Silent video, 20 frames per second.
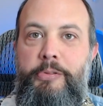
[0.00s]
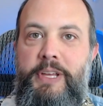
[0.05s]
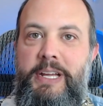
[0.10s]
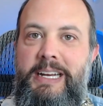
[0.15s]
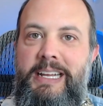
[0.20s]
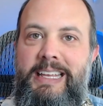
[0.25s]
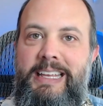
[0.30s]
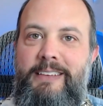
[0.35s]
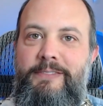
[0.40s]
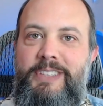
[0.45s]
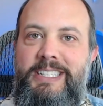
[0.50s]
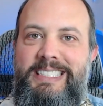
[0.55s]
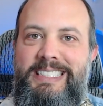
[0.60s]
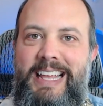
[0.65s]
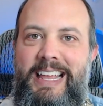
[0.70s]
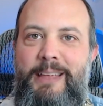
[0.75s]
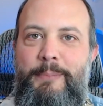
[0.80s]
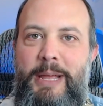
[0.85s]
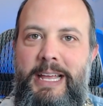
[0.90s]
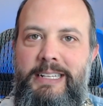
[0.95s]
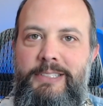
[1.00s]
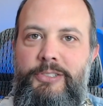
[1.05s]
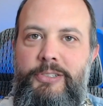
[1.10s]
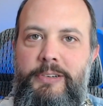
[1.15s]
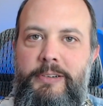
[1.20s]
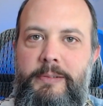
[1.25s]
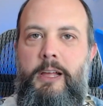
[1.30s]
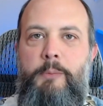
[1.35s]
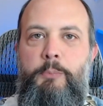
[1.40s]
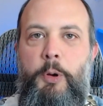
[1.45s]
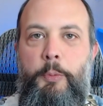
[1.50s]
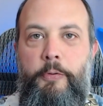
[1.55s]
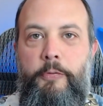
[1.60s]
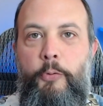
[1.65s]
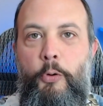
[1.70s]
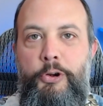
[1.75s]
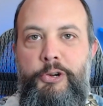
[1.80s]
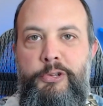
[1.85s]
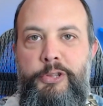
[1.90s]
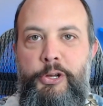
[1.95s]
going to give the same answer. But
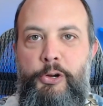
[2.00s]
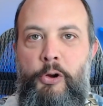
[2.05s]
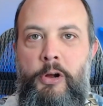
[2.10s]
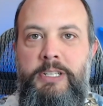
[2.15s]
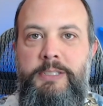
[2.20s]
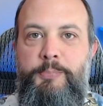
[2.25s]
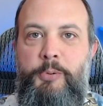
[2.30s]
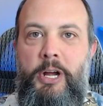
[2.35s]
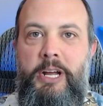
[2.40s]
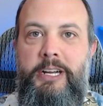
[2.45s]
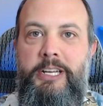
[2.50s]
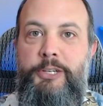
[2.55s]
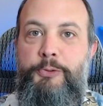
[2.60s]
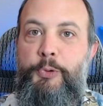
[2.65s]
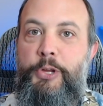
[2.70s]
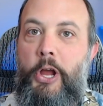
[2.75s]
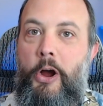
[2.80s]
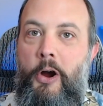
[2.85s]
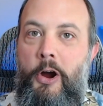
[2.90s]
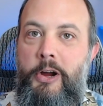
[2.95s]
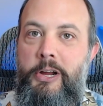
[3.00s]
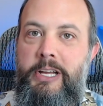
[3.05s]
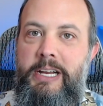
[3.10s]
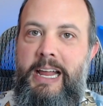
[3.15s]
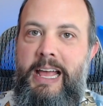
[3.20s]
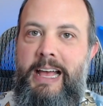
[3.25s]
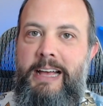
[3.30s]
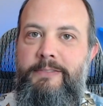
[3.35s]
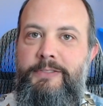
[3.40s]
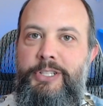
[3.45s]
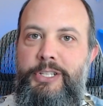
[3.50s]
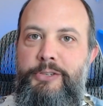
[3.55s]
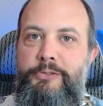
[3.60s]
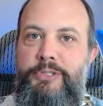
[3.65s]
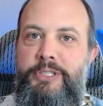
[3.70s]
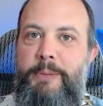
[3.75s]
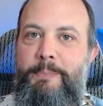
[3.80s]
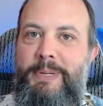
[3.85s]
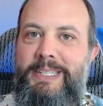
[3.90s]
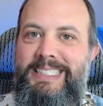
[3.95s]
before doing the cross product, we are going to have to use
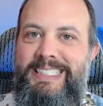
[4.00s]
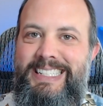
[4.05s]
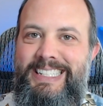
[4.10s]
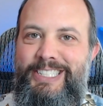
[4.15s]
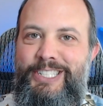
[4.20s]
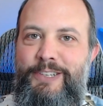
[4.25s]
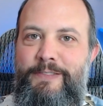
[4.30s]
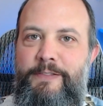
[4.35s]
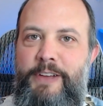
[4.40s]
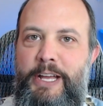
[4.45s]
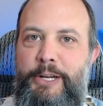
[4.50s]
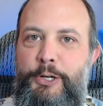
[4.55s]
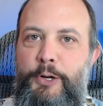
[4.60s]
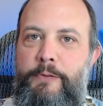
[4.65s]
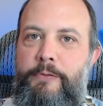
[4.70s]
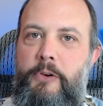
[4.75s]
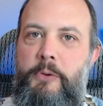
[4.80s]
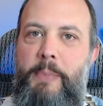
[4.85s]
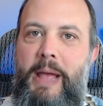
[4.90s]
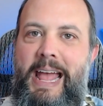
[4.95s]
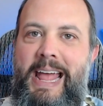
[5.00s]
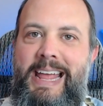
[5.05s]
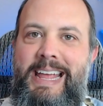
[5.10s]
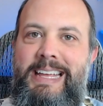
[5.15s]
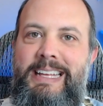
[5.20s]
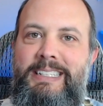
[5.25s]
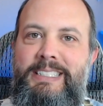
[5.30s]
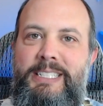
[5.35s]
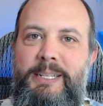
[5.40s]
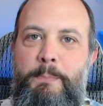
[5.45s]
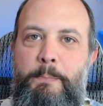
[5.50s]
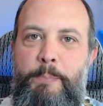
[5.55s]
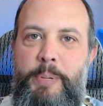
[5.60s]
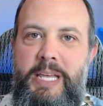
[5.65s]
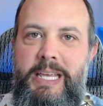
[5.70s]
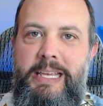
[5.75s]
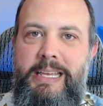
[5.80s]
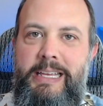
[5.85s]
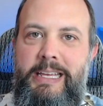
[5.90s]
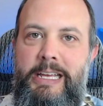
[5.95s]
the position vector from A to
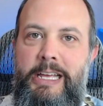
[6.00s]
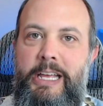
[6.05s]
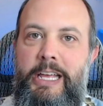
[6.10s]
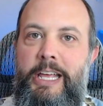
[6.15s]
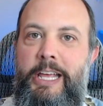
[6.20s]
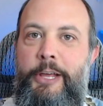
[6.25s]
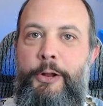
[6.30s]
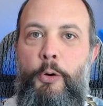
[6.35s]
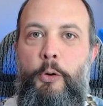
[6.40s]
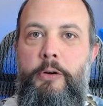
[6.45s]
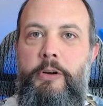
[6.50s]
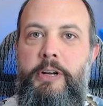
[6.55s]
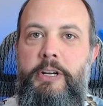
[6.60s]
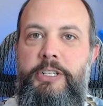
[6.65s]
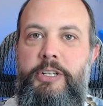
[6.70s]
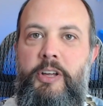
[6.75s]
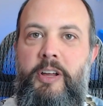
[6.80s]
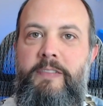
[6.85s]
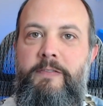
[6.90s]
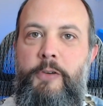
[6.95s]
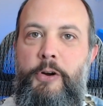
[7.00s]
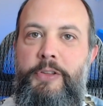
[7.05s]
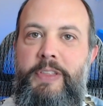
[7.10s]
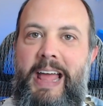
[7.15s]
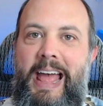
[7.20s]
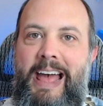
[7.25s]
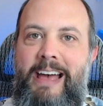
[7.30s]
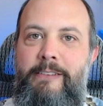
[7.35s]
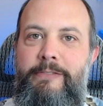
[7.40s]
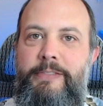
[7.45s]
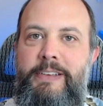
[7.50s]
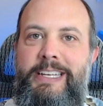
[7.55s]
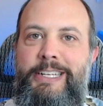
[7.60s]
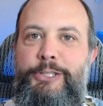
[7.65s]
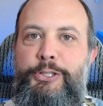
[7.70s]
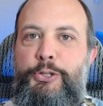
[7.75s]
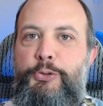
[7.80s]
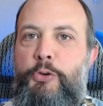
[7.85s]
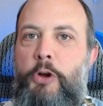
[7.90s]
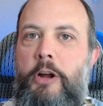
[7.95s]
B in order to convert F
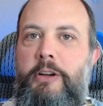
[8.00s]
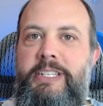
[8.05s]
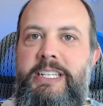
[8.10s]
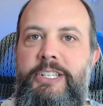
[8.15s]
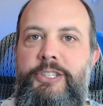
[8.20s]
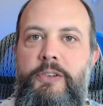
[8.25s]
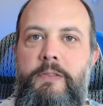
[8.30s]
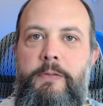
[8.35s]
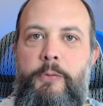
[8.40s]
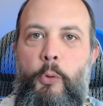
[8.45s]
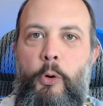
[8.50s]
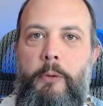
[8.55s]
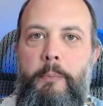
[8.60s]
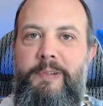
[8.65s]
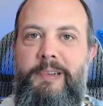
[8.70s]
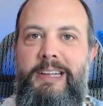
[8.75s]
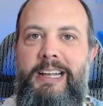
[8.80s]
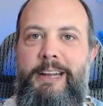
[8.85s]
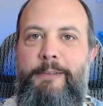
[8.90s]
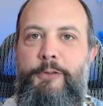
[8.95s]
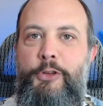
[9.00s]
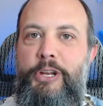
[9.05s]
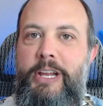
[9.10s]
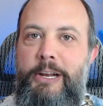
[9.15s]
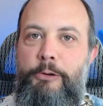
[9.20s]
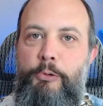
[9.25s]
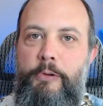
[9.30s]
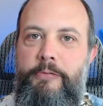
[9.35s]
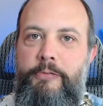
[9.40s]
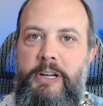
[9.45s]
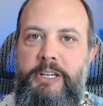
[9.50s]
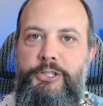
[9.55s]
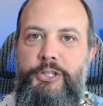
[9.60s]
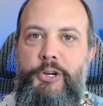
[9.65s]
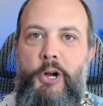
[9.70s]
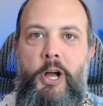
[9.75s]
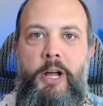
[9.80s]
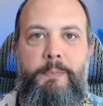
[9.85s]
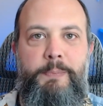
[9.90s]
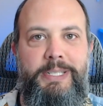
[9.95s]
into Cartesian form. And if you need a refresher
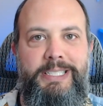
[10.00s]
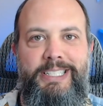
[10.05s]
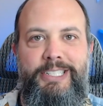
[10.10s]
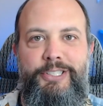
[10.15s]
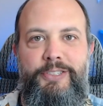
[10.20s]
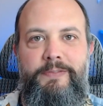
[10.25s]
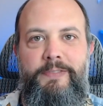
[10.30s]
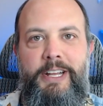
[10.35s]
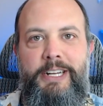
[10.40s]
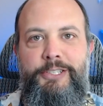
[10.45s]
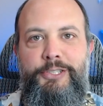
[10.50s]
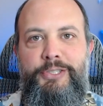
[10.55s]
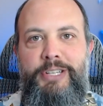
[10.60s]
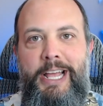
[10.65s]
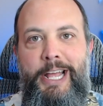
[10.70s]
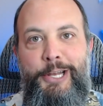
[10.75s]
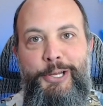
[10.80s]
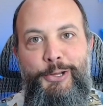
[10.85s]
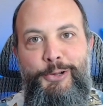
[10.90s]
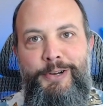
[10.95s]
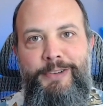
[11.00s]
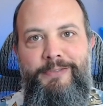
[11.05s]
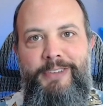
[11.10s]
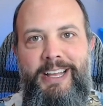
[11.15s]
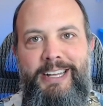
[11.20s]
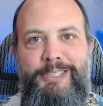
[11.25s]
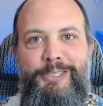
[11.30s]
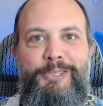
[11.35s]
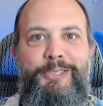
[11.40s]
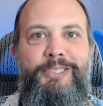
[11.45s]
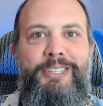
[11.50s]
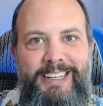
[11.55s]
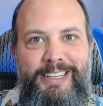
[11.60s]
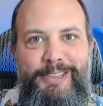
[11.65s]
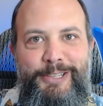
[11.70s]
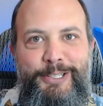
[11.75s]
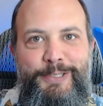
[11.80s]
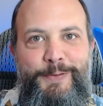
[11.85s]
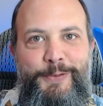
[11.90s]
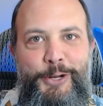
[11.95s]
on position vectors and unit vectors,
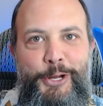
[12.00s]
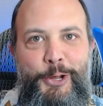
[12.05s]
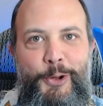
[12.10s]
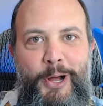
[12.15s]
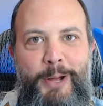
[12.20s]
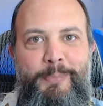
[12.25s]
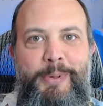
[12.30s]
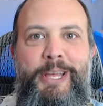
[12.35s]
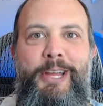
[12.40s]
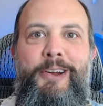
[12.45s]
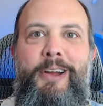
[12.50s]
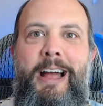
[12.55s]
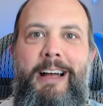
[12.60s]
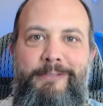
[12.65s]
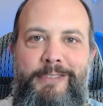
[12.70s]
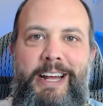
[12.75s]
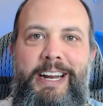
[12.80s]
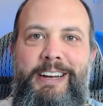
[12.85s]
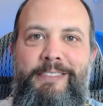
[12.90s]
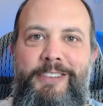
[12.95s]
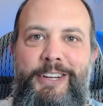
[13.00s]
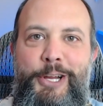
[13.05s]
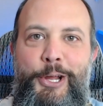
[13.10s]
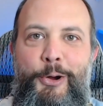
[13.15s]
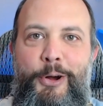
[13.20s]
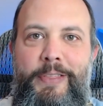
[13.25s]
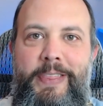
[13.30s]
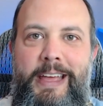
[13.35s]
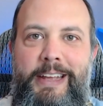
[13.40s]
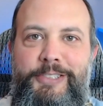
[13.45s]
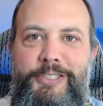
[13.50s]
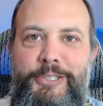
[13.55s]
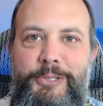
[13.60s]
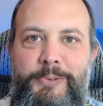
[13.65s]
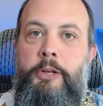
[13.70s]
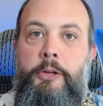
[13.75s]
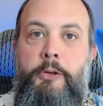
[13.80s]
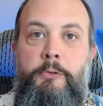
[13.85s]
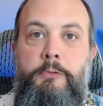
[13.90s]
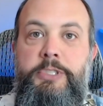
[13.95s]
this video up here, I've got a video on that too.
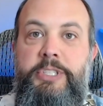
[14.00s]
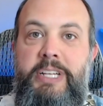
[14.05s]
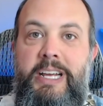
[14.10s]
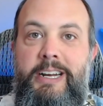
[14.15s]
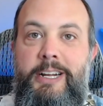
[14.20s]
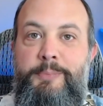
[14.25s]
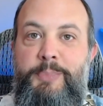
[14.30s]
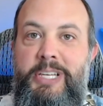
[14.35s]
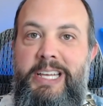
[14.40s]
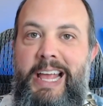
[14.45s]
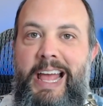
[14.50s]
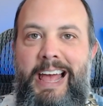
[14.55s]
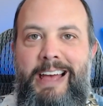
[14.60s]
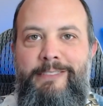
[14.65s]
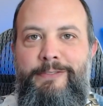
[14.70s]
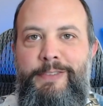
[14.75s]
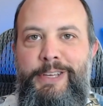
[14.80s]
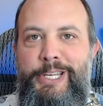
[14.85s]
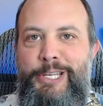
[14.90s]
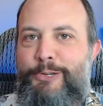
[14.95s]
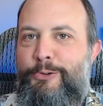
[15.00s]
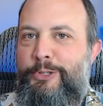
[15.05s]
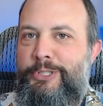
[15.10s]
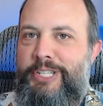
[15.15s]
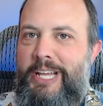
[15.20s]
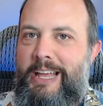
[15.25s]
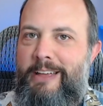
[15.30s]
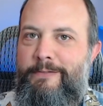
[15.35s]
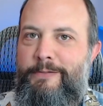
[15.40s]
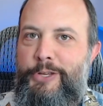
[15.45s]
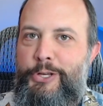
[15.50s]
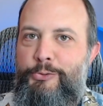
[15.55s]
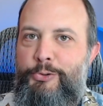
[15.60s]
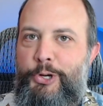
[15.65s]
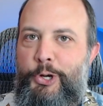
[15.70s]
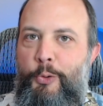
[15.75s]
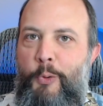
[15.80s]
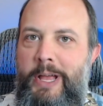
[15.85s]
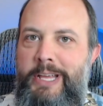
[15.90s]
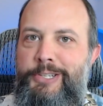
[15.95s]
We'll set up the F equals FU
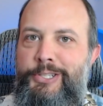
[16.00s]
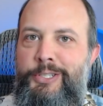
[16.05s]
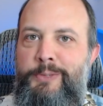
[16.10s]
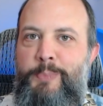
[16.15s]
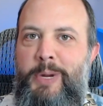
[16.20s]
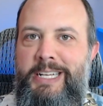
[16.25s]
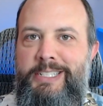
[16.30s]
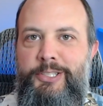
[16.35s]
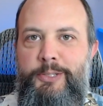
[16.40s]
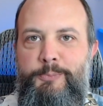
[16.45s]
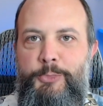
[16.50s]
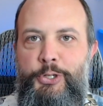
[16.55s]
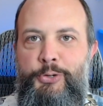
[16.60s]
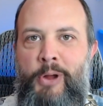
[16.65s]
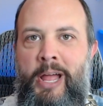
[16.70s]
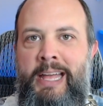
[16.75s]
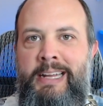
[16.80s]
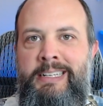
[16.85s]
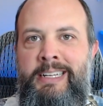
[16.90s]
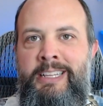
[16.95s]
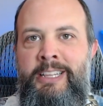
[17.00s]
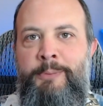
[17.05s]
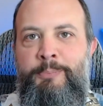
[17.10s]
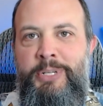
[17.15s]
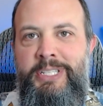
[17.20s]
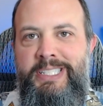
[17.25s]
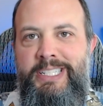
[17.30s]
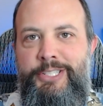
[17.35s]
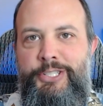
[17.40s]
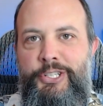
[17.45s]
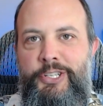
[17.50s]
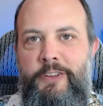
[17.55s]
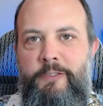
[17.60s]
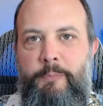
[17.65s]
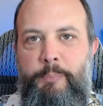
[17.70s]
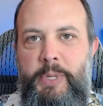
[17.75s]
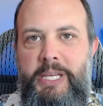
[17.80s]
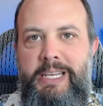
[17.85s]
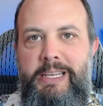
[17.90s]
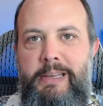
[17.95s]
equation by subtracting the position of
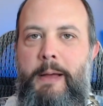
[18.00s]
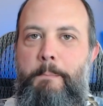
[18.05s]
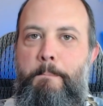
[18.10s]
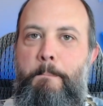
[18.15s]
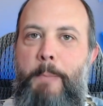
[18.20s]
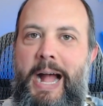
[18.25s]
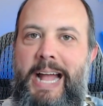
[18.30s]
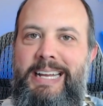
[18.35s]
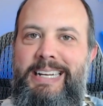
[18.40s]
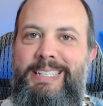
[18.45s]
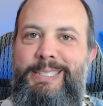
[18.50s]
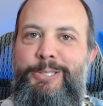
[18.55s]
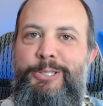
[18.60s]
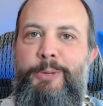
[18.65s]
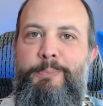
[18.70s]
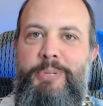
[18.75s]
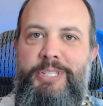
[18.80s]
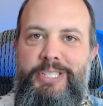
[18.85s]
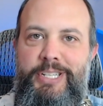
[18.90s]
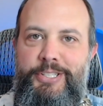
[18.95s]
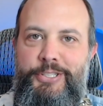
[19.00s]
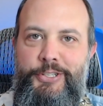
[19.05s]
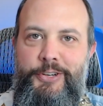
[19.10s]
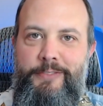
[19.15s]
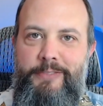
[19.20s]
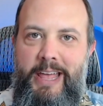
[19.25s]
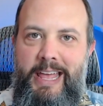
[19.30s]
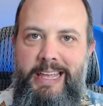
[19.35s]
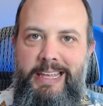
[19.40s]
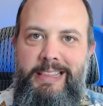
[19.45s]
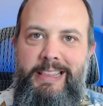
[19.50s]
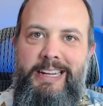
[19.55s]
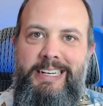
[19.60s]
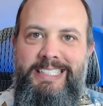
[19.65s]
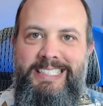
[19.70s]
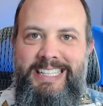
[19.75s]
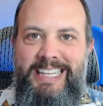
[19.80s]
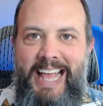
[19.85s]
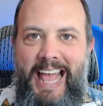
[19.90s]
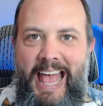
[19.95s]
B minus the position of A, that
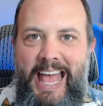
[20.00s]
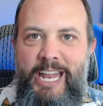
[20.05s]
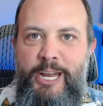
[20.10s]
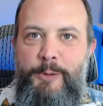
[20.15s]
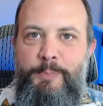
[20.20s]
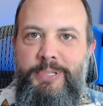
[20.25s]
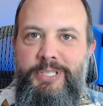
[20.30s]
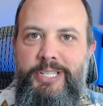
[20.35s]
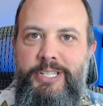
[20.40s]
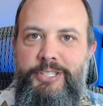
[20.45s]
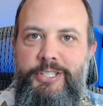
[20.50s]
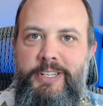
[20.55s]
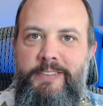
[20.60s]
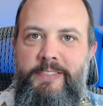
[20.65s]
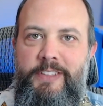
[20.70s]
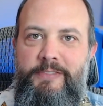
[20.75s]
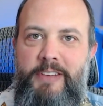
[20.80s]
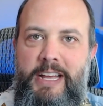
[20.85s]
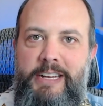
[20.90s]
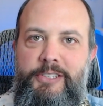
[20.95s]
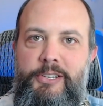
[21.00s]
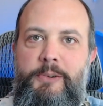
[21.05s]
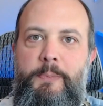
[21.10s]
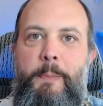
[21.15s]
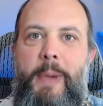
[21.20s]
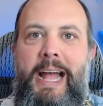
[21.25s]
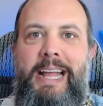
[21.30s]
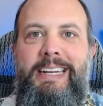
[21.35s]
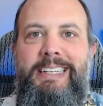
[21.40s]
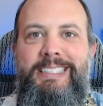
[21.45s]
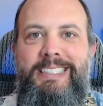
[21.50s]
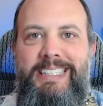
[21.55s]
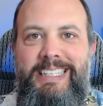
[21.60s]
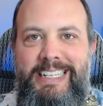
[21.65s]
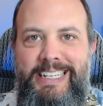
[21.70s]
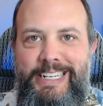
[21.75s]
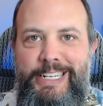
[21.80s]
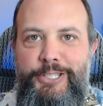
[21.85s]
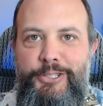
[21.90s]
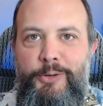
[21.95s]
is the end position of the vector minus the
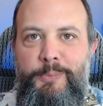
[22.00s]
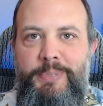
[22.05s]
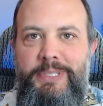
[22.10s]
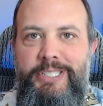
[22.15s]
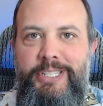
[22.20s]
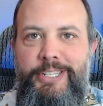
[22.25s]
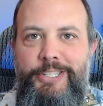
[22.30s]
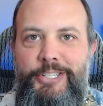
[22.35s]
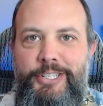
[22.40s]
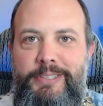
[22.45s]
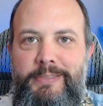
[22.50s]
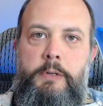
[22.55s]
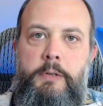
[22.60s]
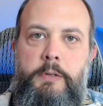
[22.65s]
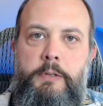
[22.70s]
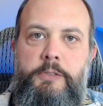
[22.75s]
initial position.